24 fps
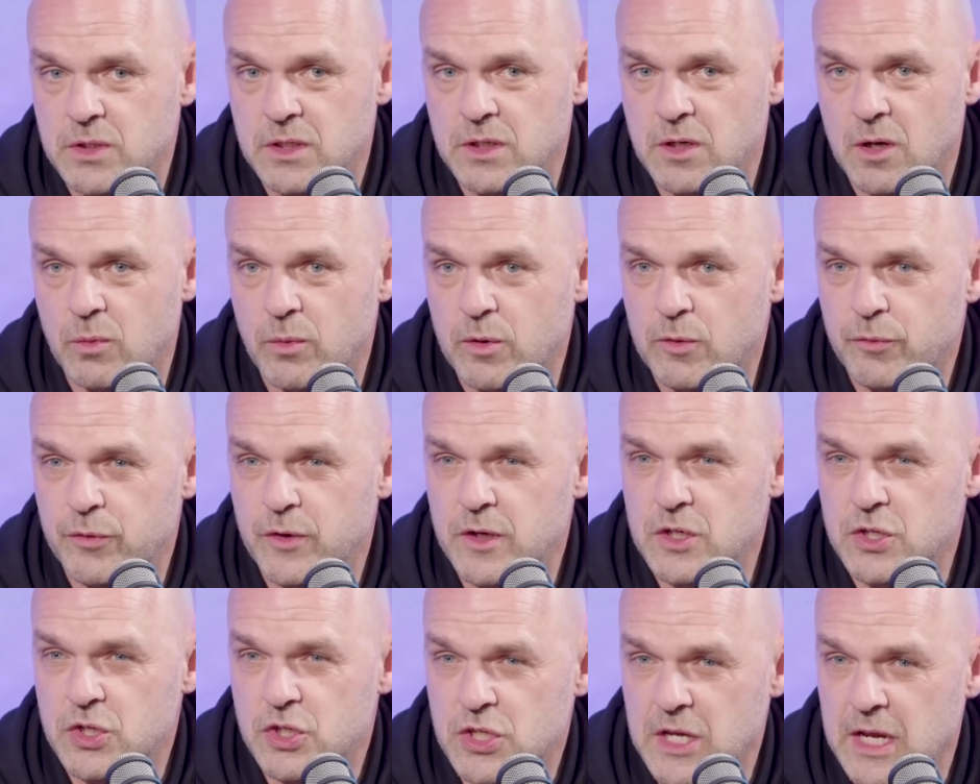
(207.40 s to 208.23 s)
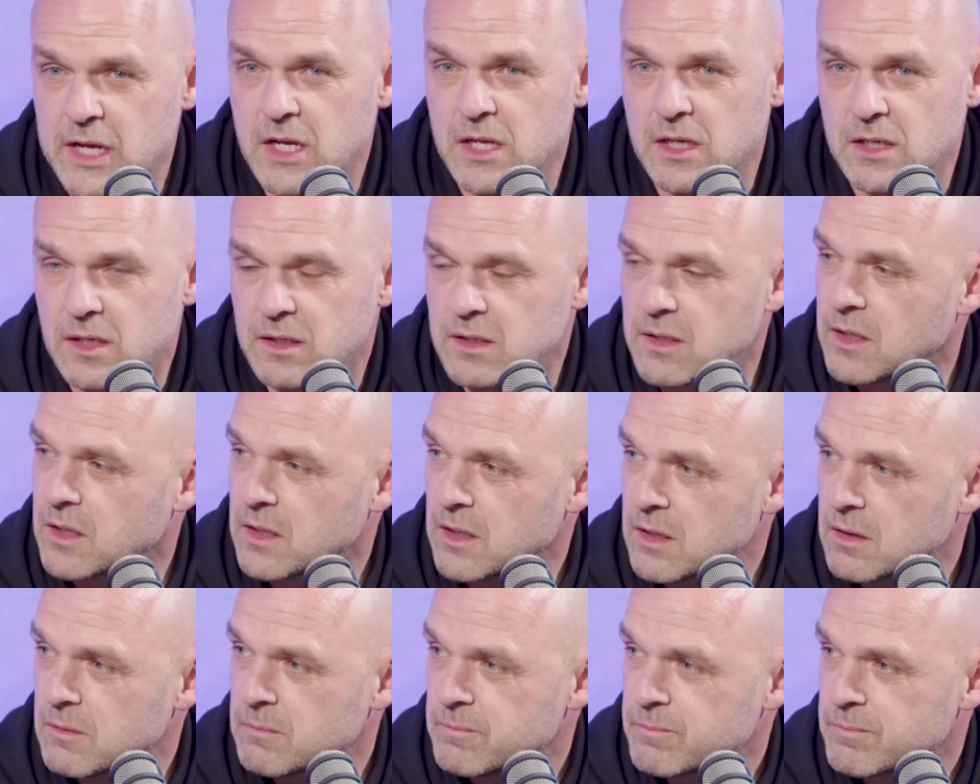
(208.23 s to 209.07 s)
You know, we'd finished second, I
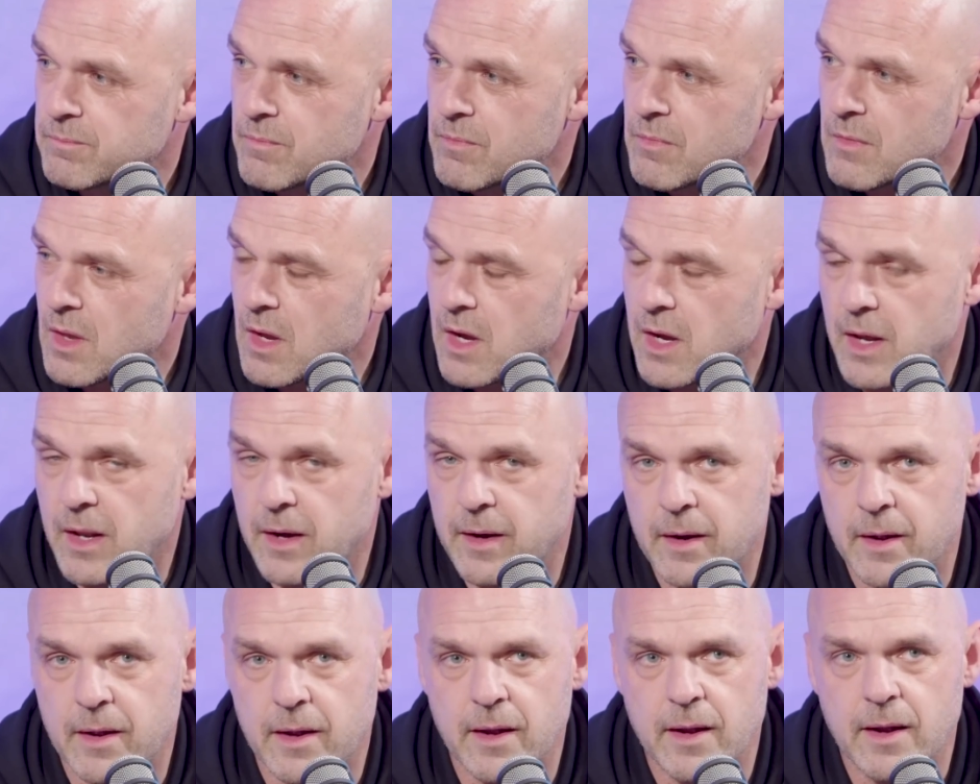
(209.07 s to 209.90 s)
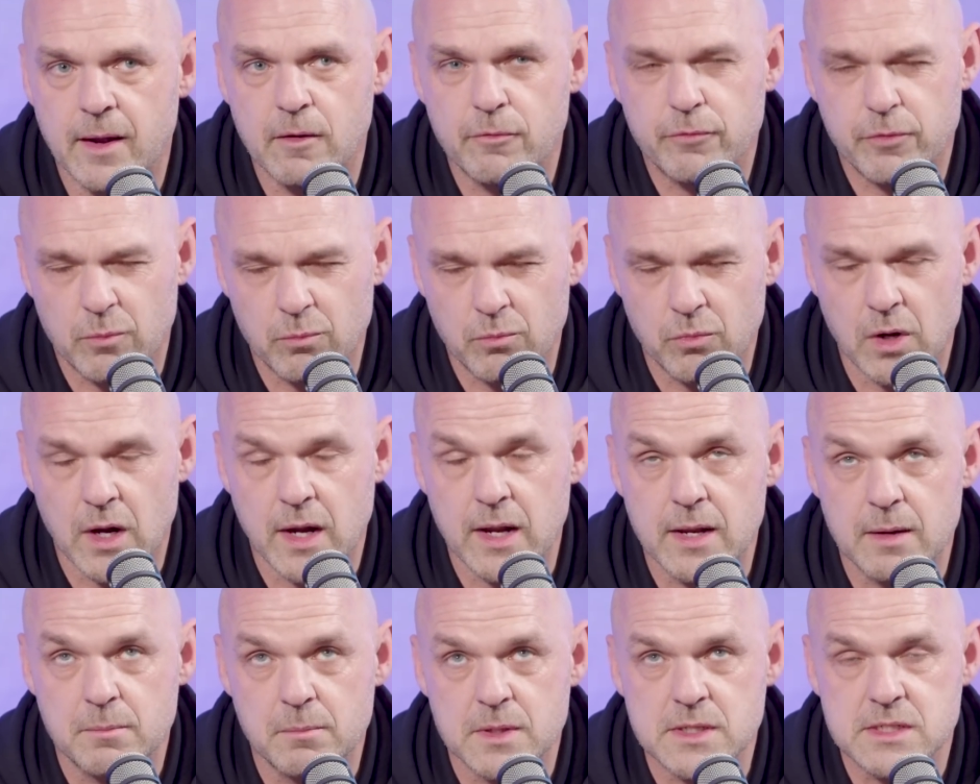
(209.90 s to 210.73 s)
think, and uh, from
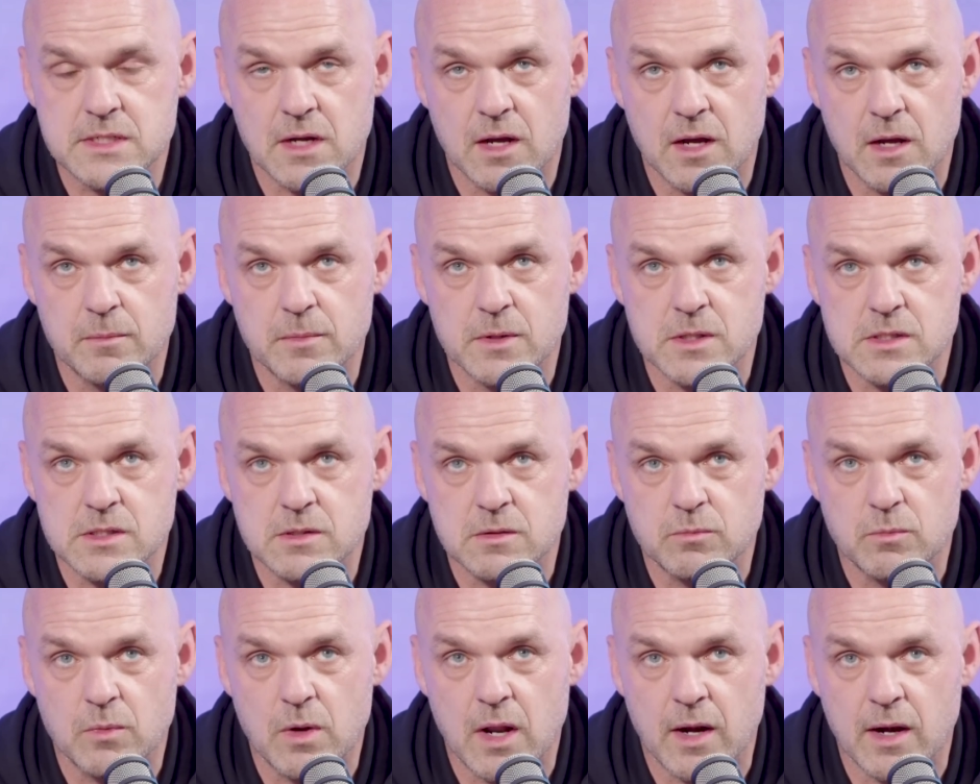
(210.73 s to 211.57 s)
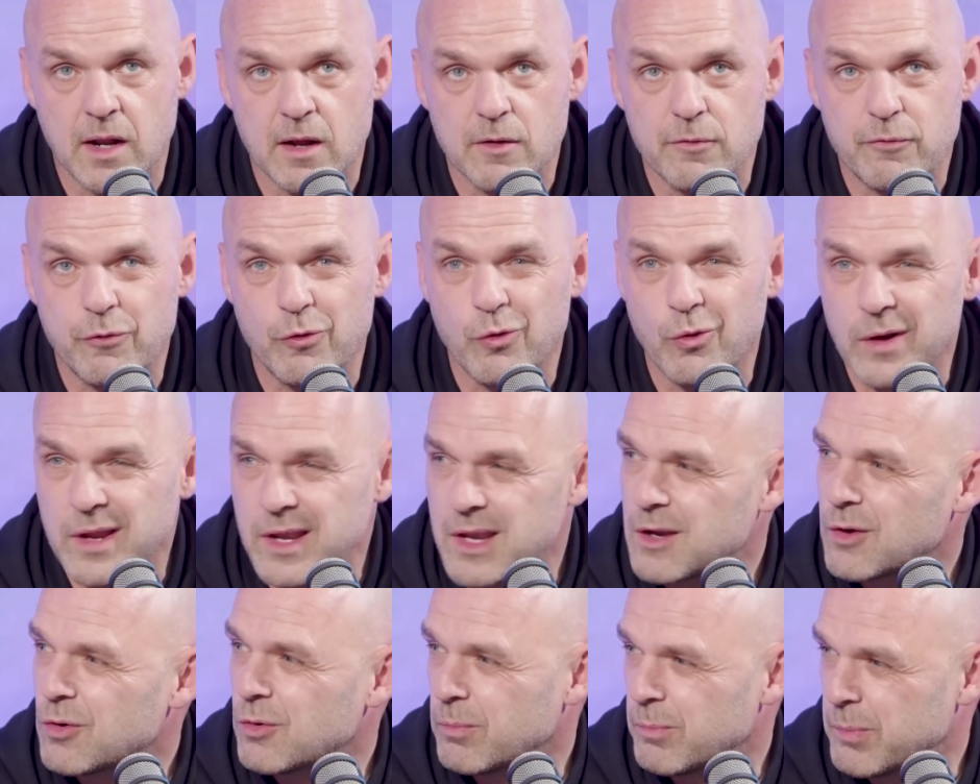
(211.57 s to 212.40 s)
writing me timings, and, and I thought
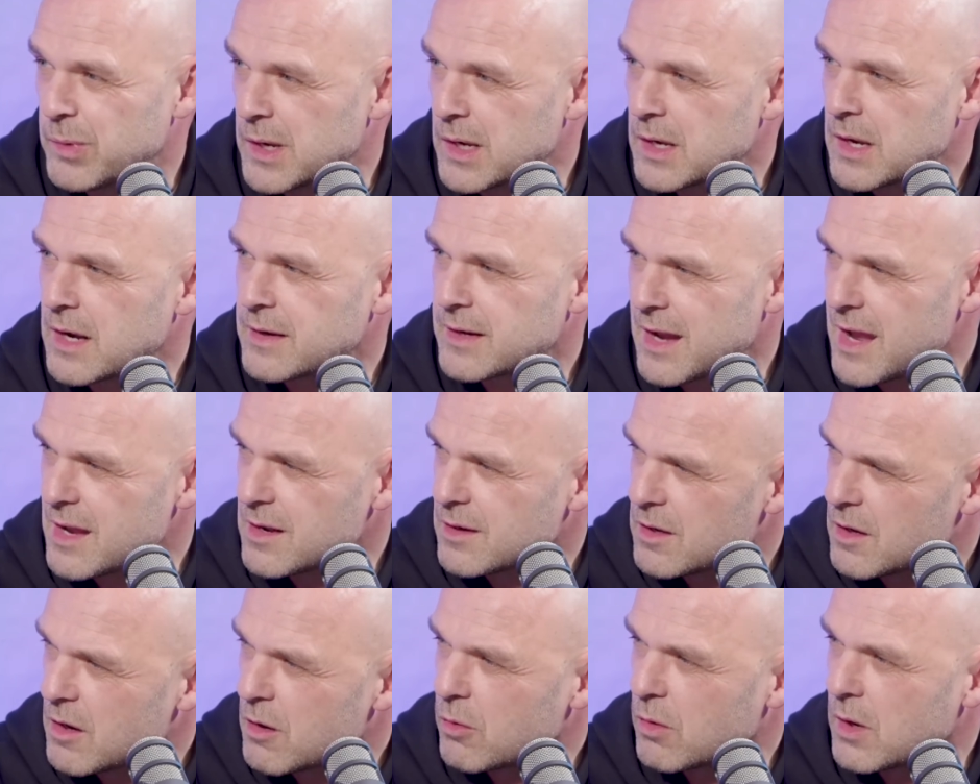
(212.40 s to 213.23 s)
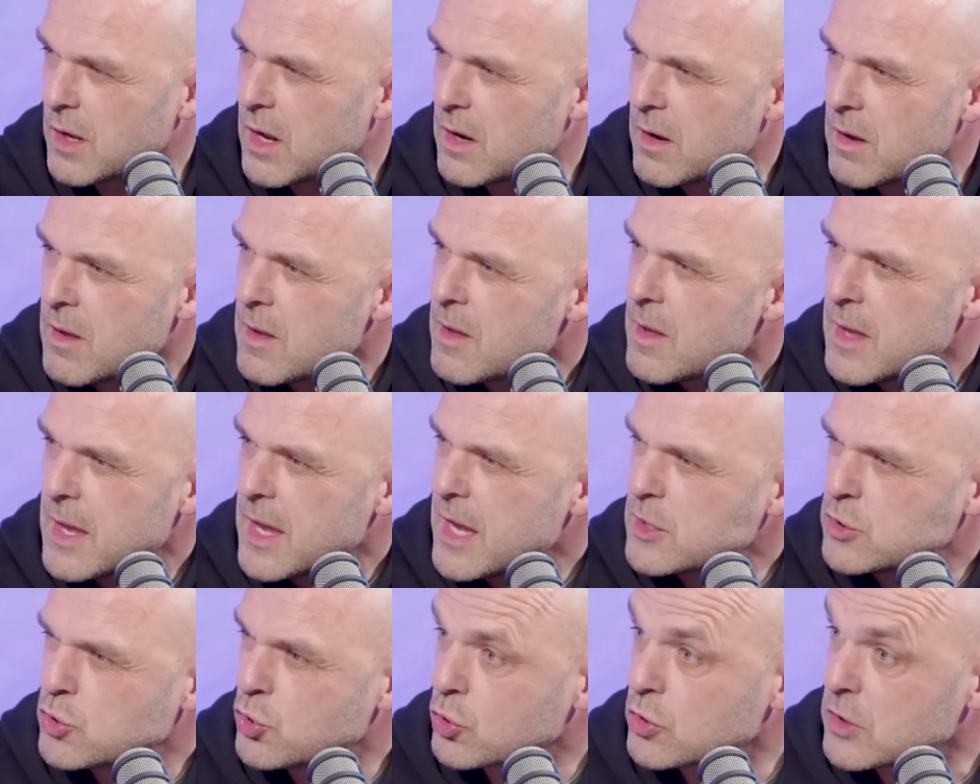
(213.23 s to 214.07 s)
he could be that. You know,
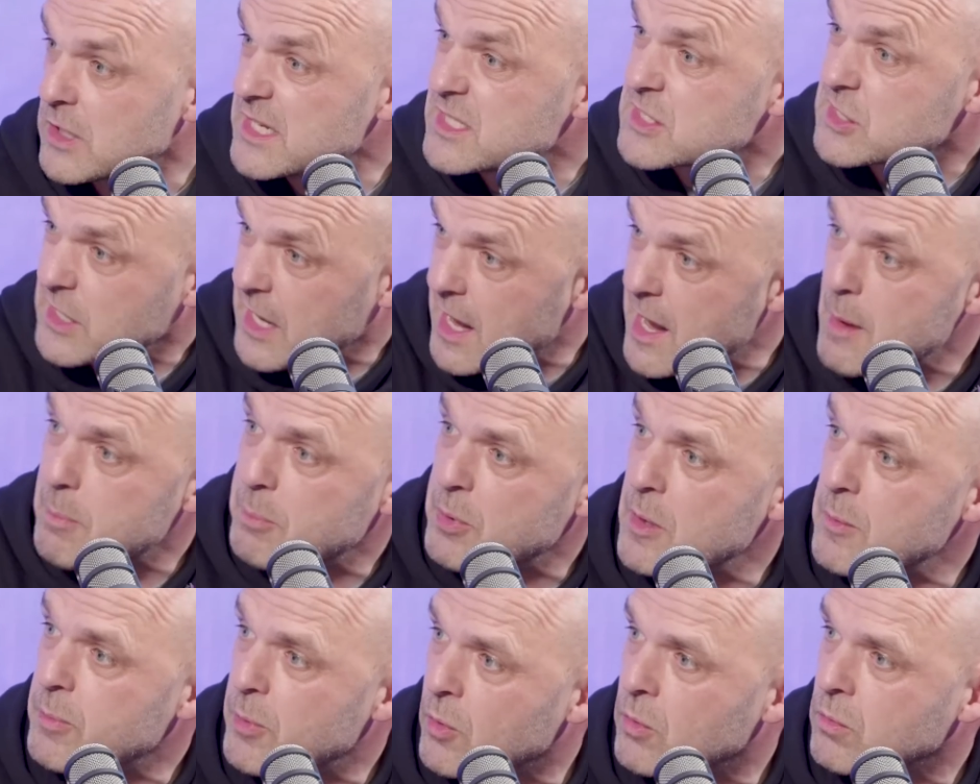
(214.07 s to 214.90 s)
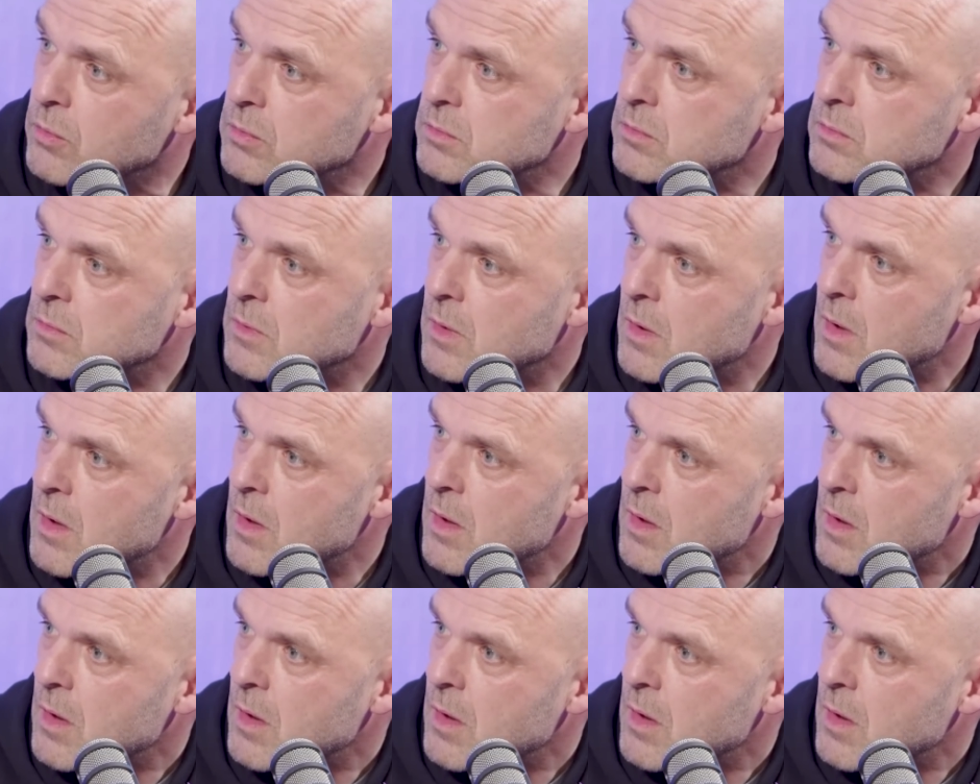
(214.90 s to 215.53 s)
he just he'd scare people. Yeah.